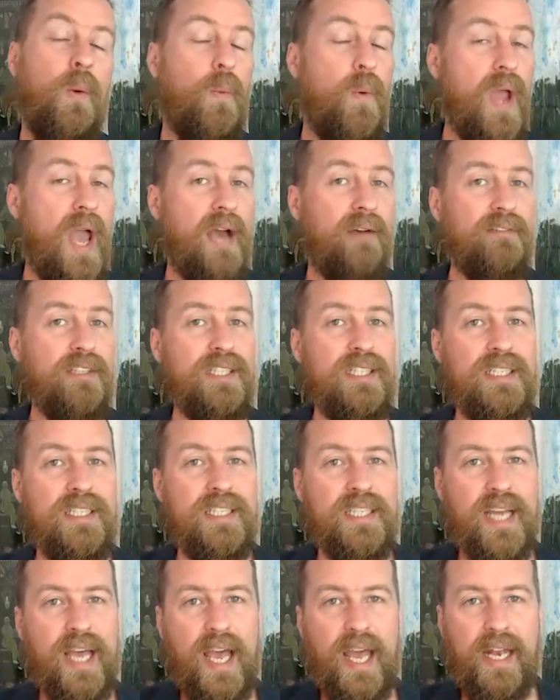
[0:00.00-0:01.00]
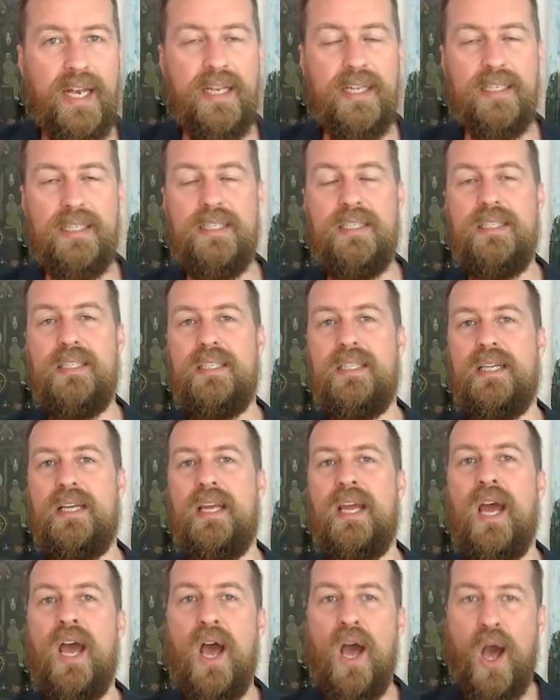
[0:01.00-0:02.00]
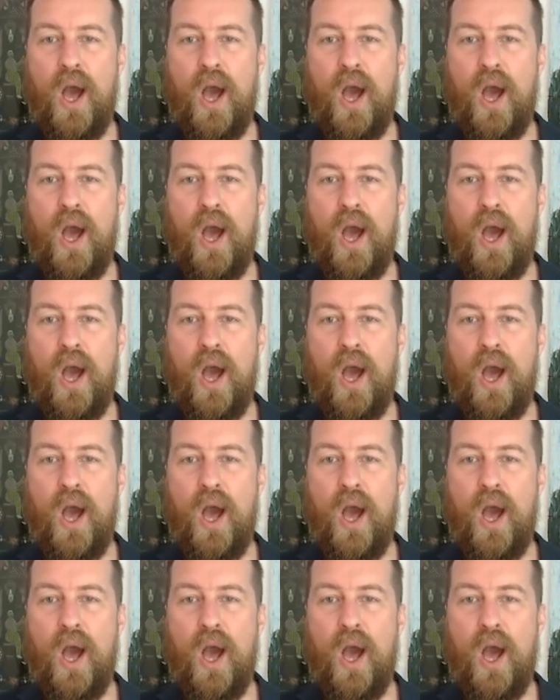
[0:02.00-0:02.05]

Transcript: we have a tendency